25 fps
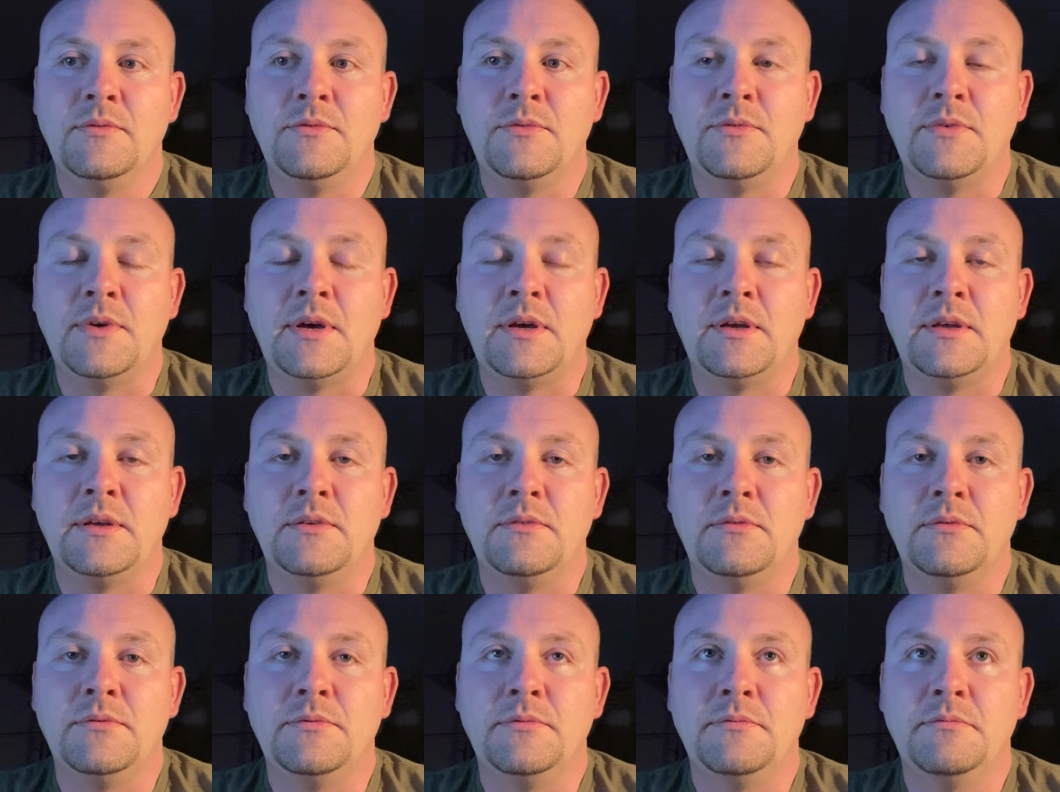
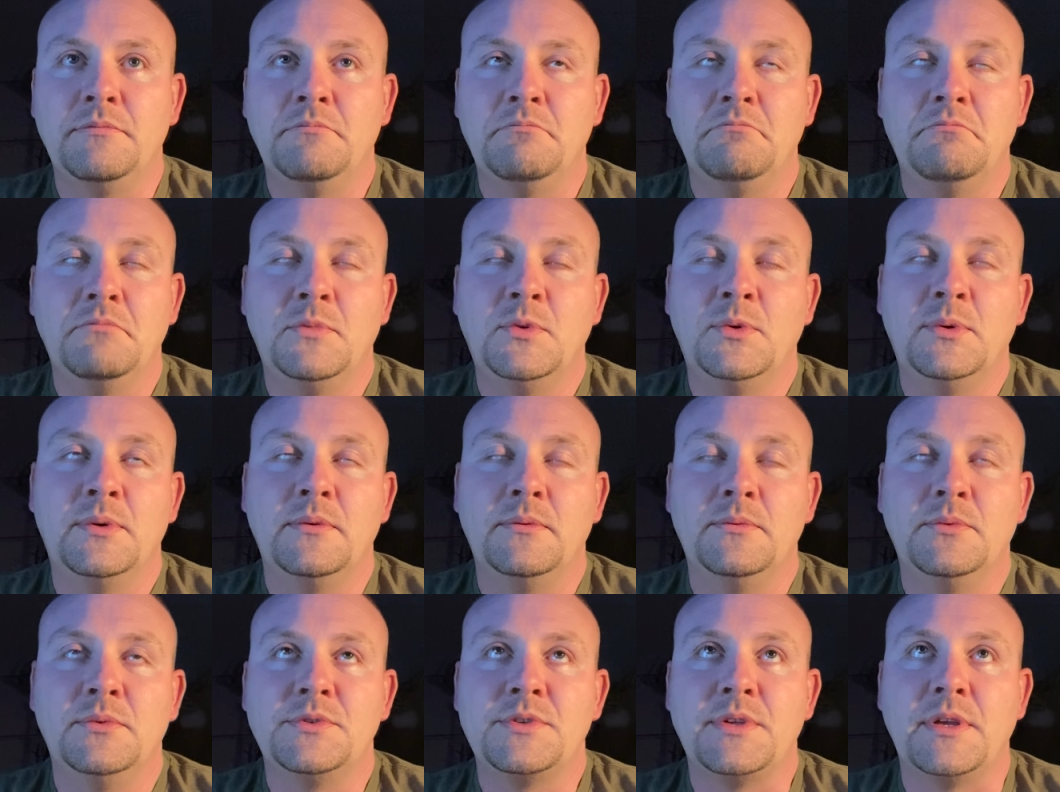5,
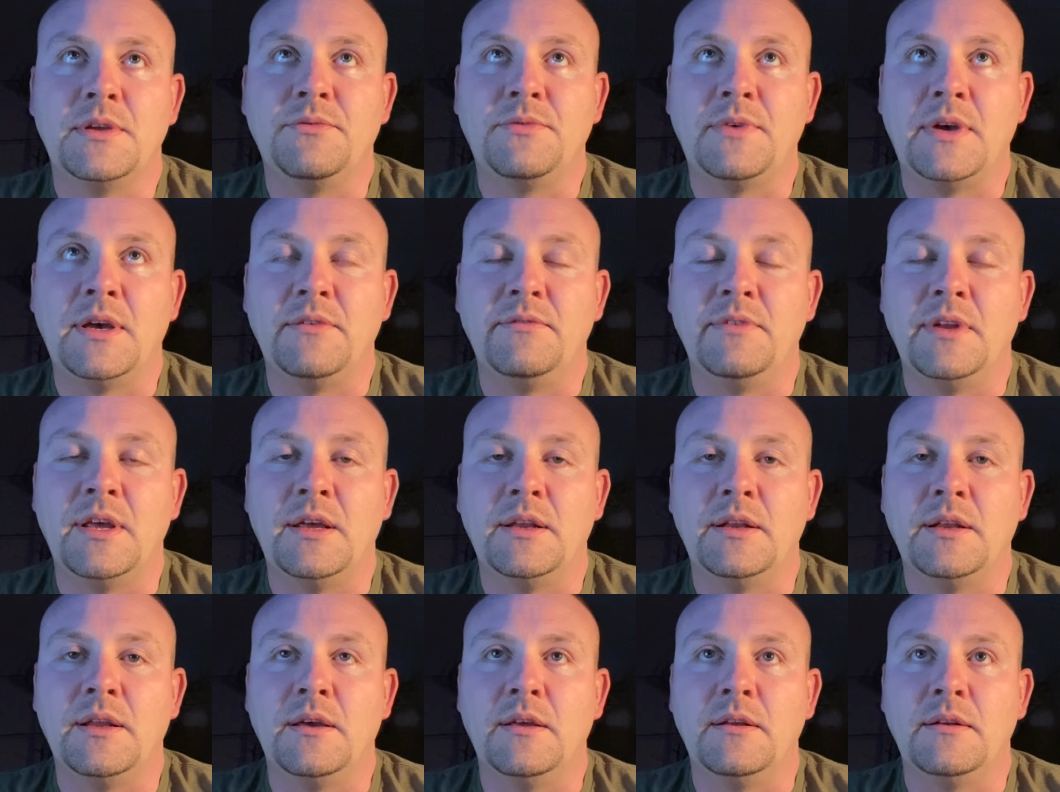we'll say
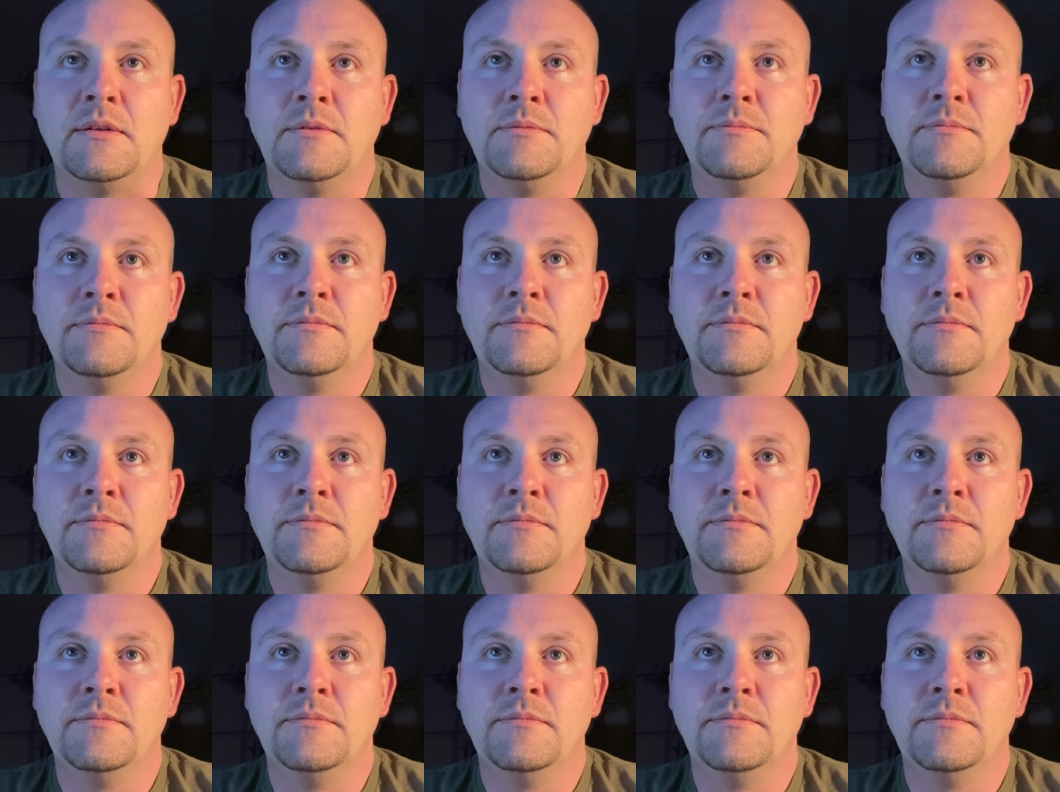599.